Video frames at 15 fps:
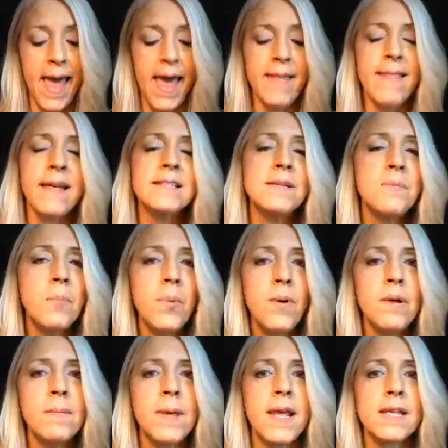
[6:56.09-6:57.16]
And that's
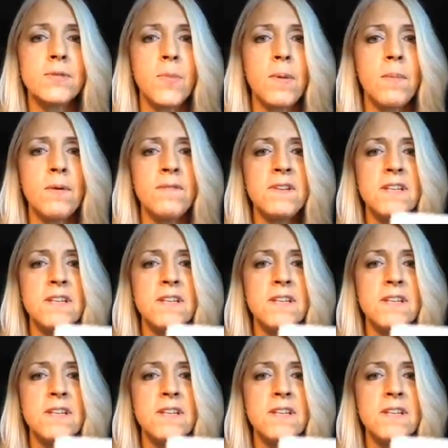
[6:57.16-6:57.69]
important because we move